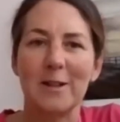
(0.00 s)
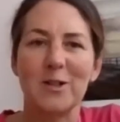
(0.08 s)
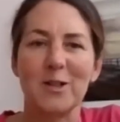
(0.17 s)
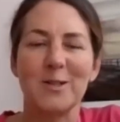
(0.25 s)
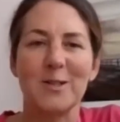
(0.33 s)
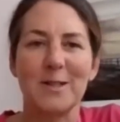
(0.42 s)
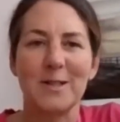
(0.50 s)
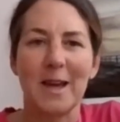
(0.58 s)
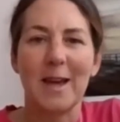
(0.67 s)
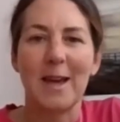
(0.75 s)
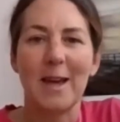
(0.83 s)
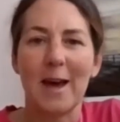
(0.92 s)
And just to
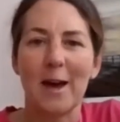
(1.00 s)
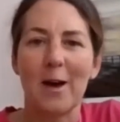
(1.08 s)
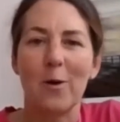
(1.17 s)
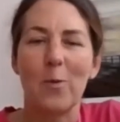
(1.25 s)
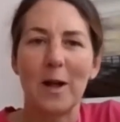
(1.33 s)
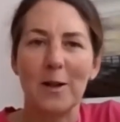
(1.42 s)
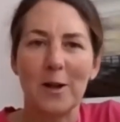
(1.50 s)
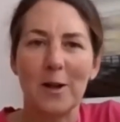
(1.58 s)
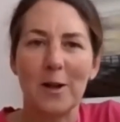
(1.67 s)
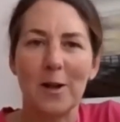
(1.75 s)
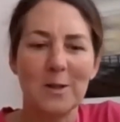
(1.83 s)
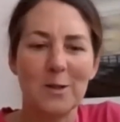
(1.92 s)
say, uh, welcome
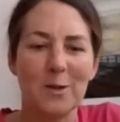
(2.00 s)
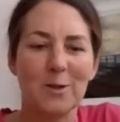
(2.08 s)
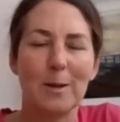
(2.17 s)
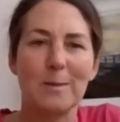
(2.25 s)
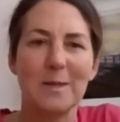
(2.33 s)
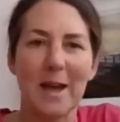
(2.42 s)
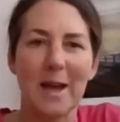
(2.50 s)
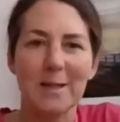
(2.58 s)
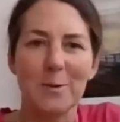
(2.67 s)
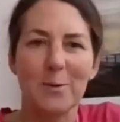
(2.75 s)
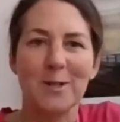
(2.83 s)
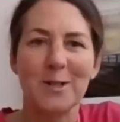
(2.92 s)
to James
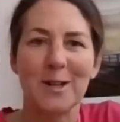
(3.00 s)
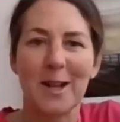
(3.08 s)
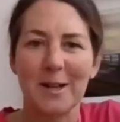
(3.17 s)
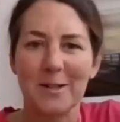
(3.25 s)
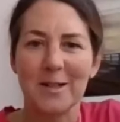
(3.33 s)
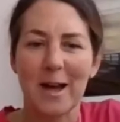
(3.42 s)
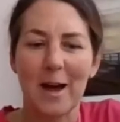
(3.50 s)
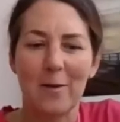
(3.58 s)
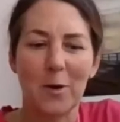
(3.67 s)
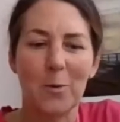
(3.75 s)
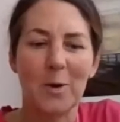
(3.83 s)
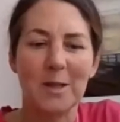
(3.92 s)
Kass. We're delighted to
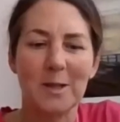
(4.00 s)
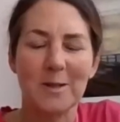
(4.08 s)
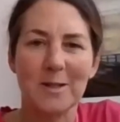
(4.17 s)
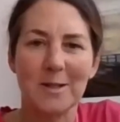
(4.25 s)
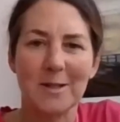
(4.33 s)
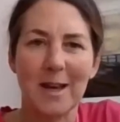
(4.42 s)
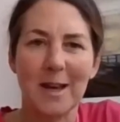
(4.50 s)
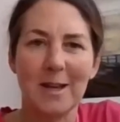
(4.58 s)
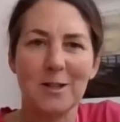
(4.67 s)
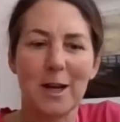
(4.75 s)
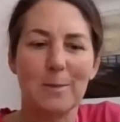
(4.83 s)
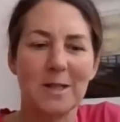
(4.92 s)
have you with us today.
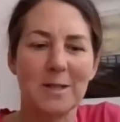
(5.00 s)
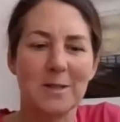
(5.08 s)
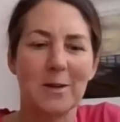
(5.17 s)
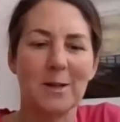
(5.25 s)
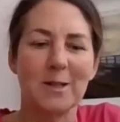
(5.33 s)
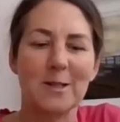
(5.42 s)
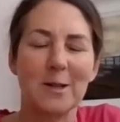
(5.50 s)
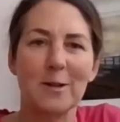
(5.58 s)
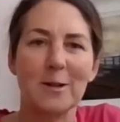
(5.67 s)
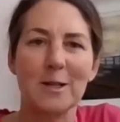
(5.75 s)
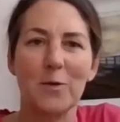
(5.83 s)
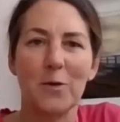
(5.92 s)
James is a
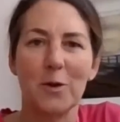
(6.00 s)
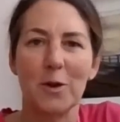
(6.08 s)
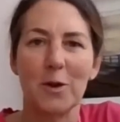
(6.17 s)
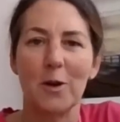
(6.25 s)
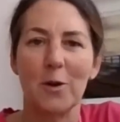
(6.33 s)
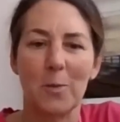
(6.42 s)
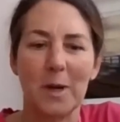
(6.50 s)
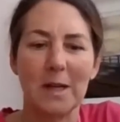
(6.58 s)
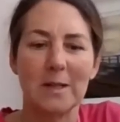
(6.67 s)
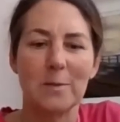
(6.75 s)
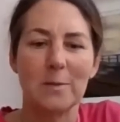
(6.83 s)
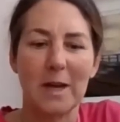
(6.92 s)
consultant for the
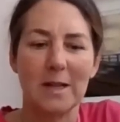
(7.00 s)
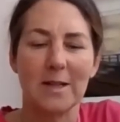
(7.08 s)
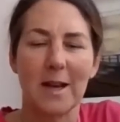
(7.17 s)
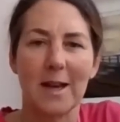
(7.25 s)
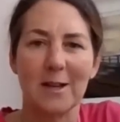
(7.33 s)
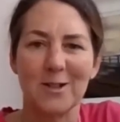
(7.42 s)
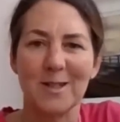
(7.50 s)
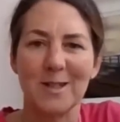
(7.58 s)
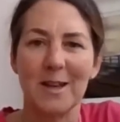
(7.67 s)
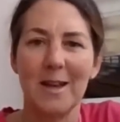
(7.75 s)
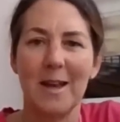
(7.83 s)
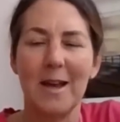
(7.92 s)
European Space
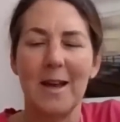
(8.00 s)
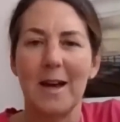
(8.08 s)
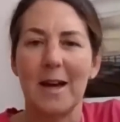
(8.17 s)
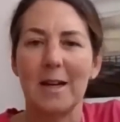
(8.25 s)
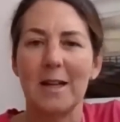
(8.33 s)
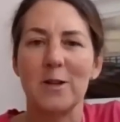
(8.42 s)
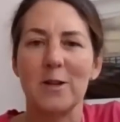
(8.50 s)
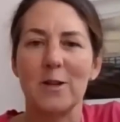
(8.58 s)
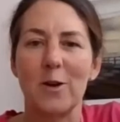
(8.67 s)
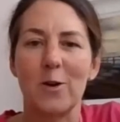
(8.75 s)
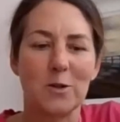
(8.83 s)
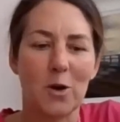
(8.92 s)
Agency, and he's
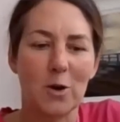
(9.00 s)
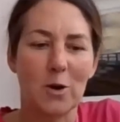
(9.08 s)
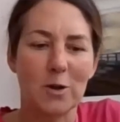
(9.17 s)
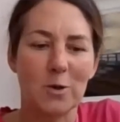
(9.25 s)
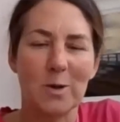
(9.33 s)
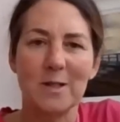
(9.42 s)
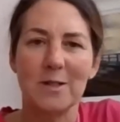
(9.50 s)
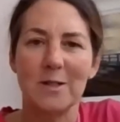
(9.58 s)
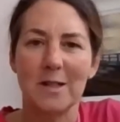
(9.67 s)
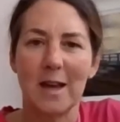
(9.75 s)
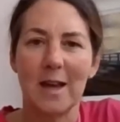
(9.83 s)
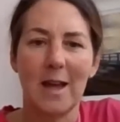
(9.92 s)
going to talk to us
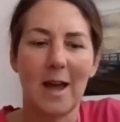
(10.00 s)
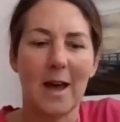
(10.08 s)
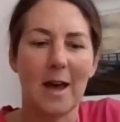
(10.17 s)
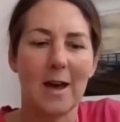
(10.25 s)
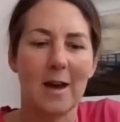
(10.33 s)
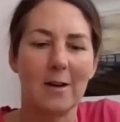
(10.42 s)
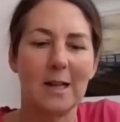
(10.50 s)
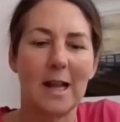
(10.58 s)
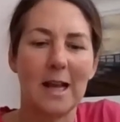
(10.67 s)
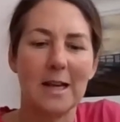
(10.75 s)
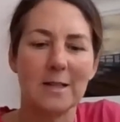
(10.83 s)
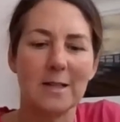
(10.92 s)
today uh, on
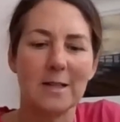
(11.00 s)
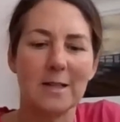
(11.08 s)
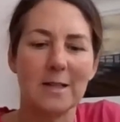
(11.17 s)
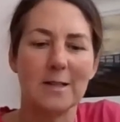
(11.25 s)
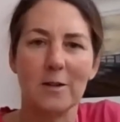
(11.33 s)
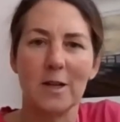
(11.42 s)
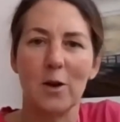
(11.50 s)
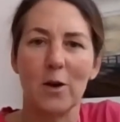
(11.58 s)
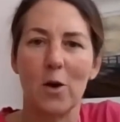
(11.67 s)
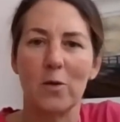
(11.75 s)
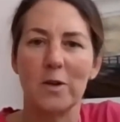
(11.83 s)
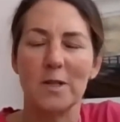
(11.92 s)
lessons learned
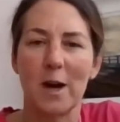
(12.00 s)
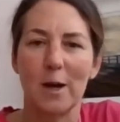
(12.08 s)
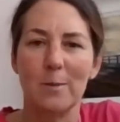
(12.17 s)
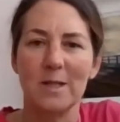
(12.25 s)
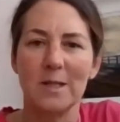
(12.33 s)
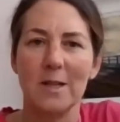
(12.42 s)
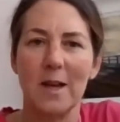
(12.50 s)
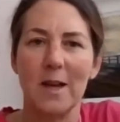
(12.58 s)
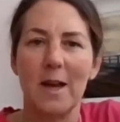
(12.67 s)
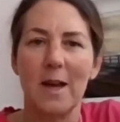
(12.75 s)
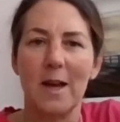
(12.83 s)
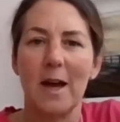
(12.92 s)
in COVID times.
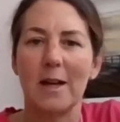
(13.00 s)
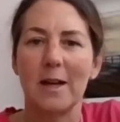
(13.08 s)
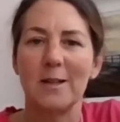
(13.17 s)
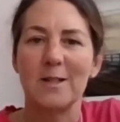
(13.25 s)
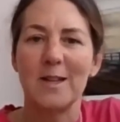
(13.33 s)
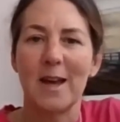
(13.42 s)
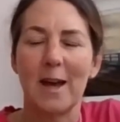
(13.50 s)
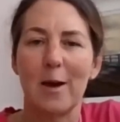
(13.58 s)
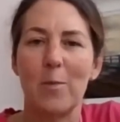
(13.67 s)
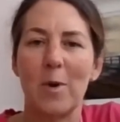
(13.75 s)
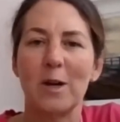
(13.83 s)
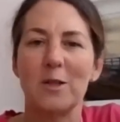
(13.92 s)
And
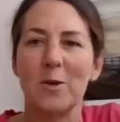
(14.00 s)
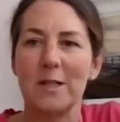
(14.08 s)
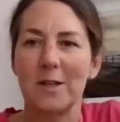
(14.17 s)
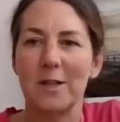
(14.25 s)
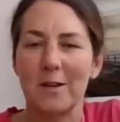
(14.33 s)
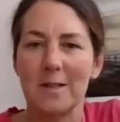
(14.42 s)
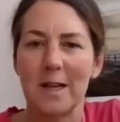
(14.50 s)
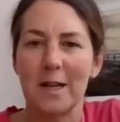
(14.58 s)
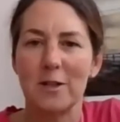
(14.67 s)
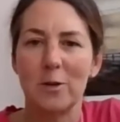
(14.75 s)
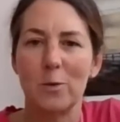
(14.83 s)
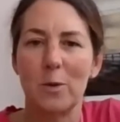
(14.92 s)
uh, moderating our
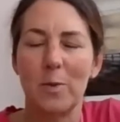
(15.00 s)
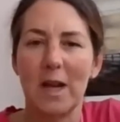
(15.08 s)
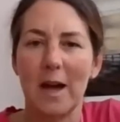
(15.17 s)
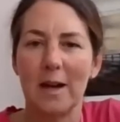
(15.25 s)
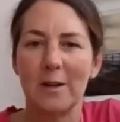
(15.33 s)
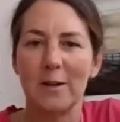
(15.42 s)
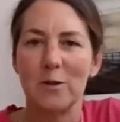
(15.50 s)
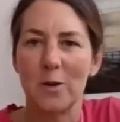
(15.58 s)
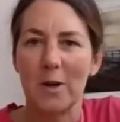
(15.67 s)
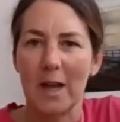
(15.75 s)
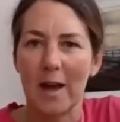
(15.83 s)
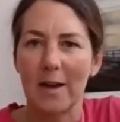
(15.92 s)
session will be Anna
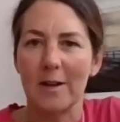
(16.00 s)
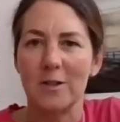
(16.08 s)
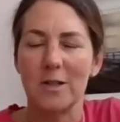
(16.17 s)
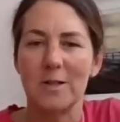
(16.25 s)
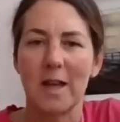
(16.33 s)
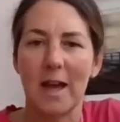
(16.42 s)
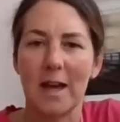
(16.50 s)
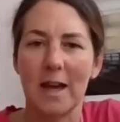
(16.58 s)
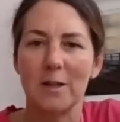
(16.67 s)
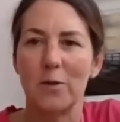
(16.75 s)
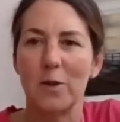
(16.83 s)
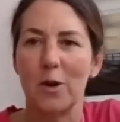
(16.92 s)
Turiaga. She's the
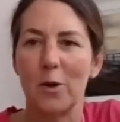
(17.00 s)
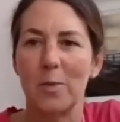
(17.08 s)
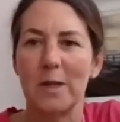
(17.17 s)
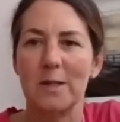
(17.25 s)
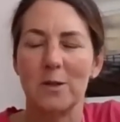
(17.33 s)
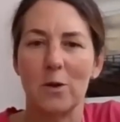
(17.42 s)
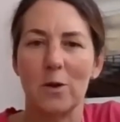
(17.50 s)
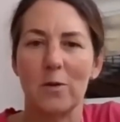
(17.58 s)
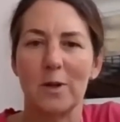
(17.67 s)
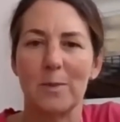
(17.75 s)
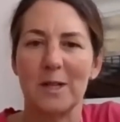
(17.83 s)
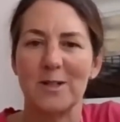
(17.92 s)
head of the European School of
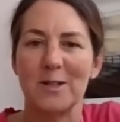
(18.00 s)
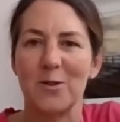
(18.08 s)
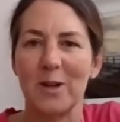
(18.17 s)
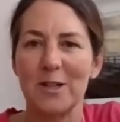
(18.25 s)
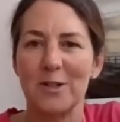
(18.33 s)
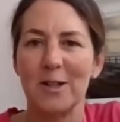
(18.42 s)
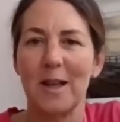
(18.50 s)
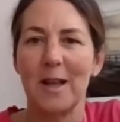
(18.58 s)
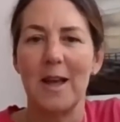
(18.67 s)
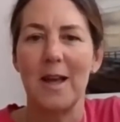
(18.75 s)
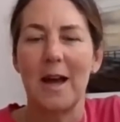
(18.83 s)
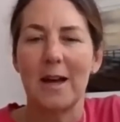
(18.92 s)
Administration,
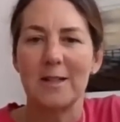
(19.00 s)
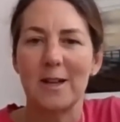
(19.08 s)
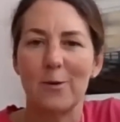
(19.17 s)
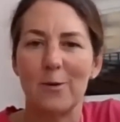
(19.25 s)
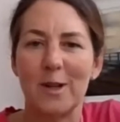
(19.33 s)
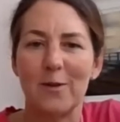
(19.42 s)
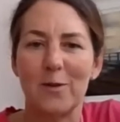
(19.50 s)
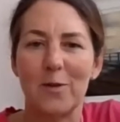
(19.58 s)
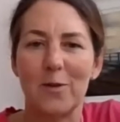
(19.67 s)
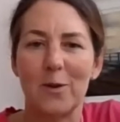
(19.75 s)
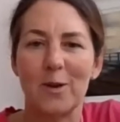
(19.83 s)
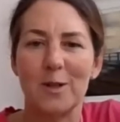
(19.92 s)
and I give the
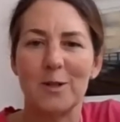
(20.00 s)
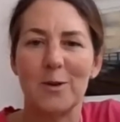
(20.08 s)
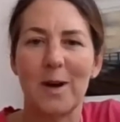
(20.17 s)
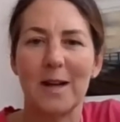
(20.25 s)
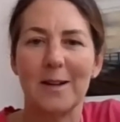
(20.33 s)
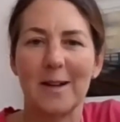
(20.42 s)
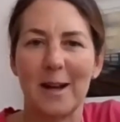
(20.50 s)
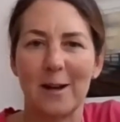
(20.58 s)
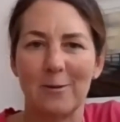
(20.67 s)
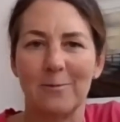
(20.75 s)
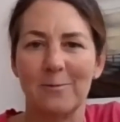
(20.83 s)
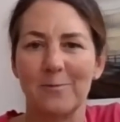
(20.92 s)
floor to Anna
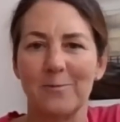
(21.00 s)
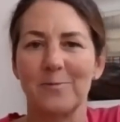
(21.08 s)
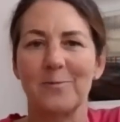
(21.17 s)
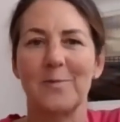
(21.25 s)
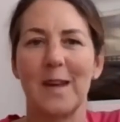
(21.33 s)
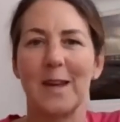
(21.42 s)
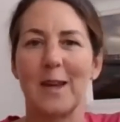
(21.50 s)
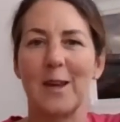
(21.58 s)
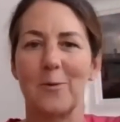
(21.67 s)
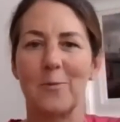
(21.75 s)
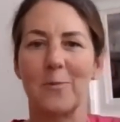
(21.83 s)
now. Thank you.